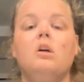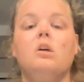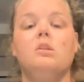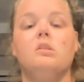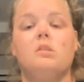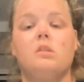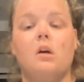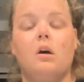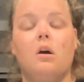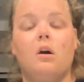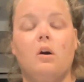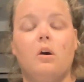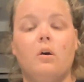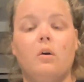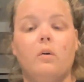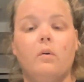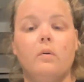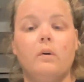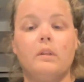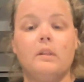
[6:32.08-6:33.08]

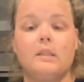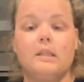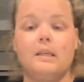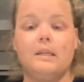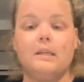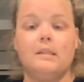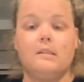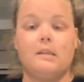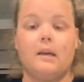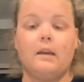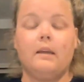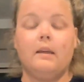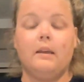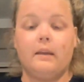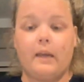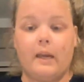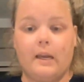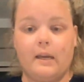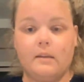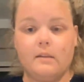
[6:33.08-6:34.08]
So the second
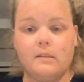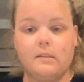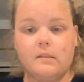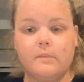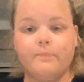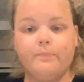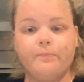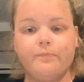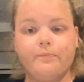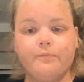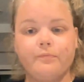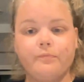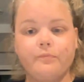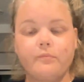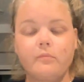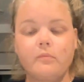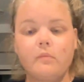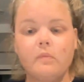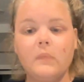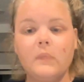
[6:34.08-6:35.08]
case
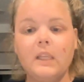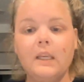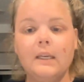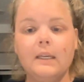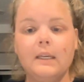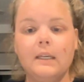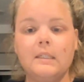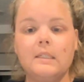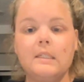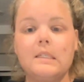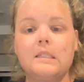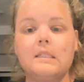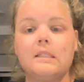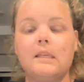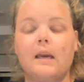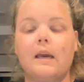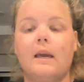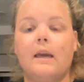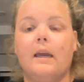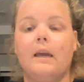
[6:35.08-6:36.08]
is
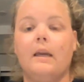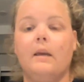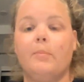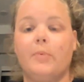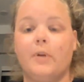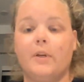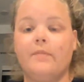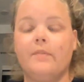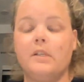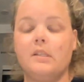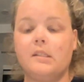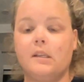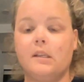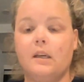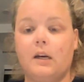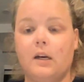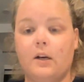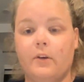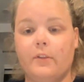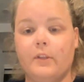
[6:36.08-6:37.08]
a previously
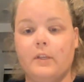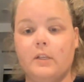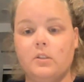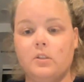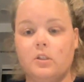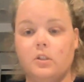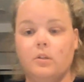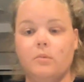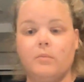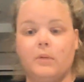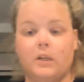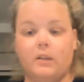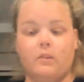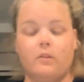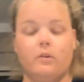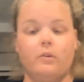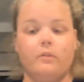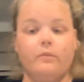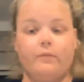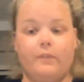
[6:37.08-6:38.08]
healthy
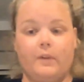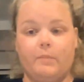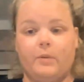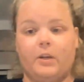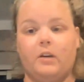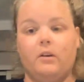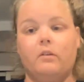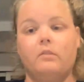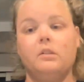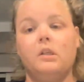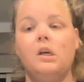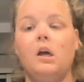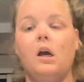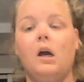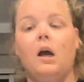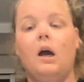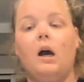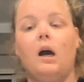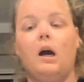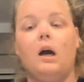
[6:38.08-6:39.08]
2-month-old female.
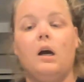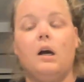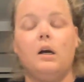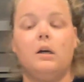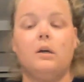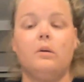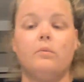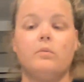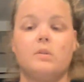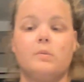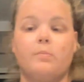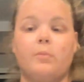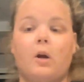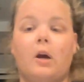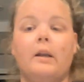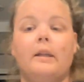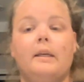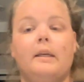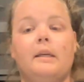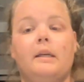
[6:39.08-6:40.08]
Was
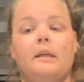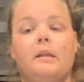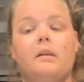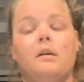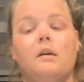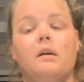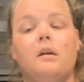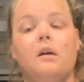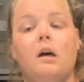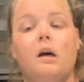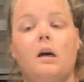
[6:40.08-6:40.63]
brought in,